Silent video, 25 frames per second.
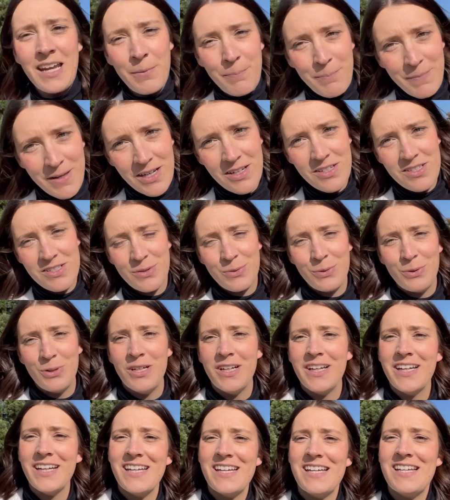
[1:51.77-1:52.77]
Middle
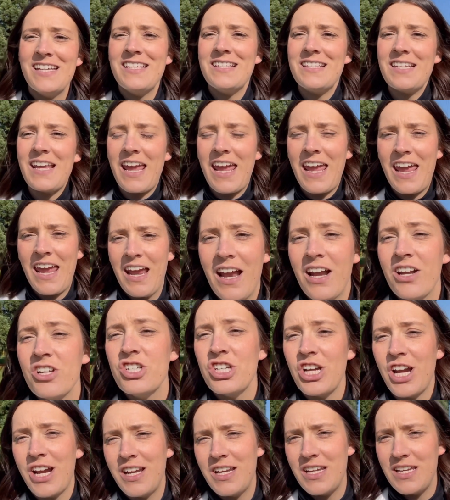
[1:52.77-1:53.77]
School is a
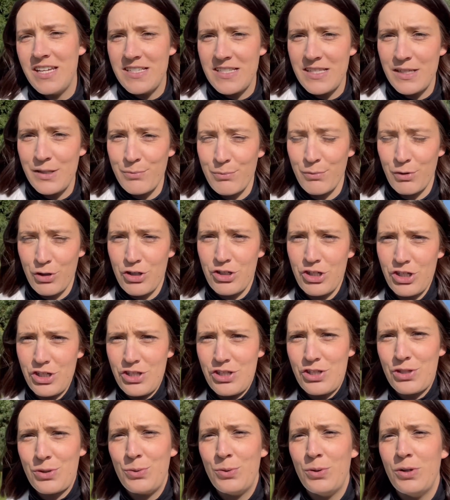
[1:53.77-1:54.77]
Chinese immersion
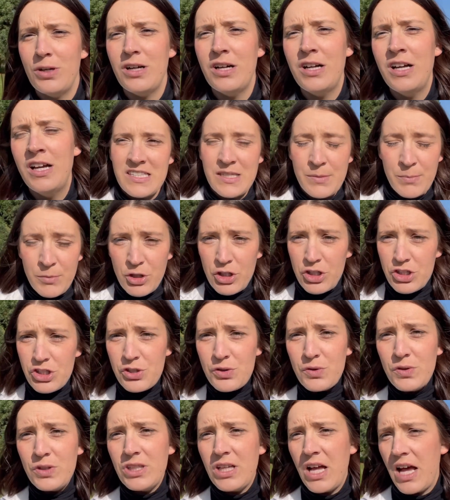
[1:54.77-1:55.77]
school. Similar
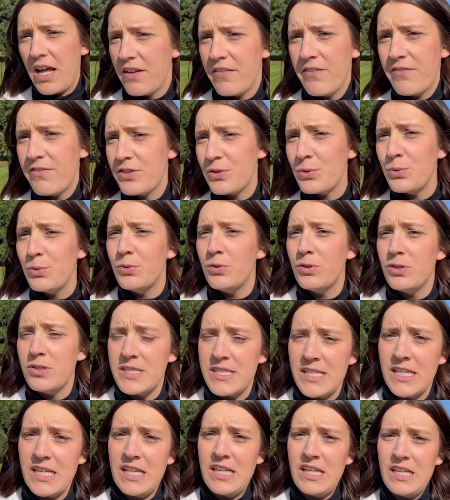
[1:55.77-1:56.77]
to a lot of
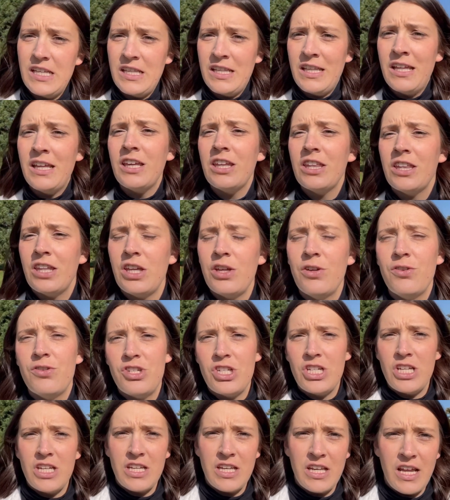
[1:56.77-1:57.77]
schools in the
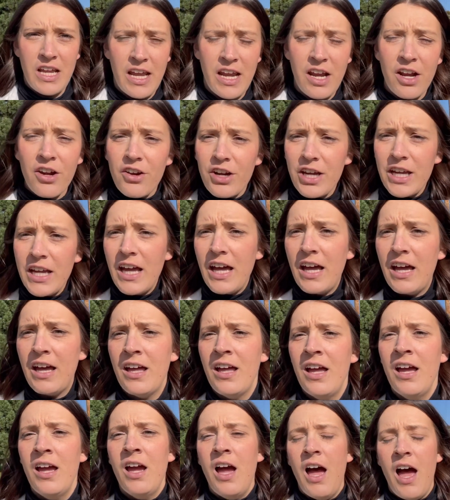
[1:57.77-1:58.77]
Eugene area,
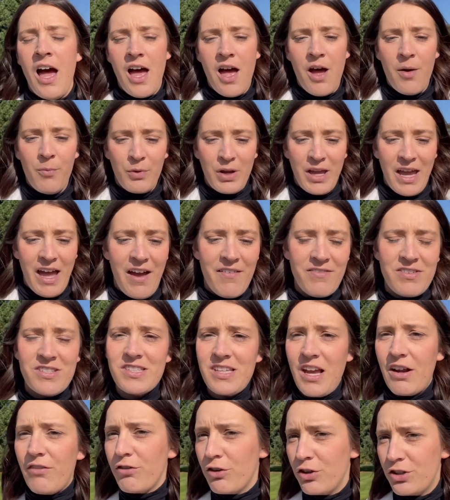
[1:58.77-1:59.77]
we have
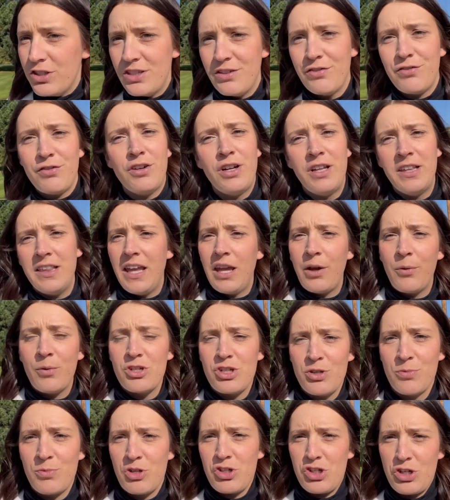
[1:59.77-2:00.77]
several different
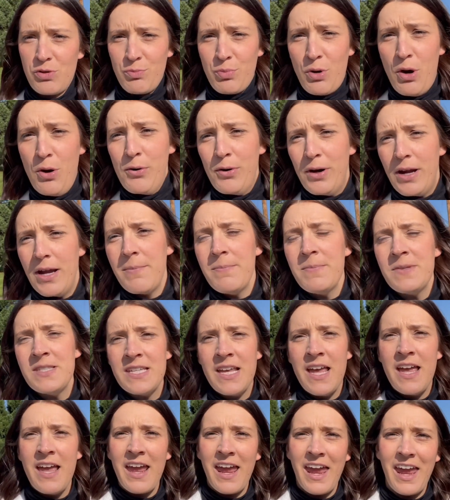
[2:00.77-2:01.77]
language immersion programs,
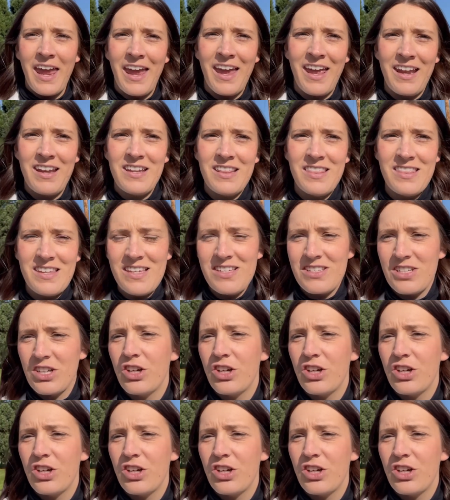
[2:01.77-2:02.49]
and these are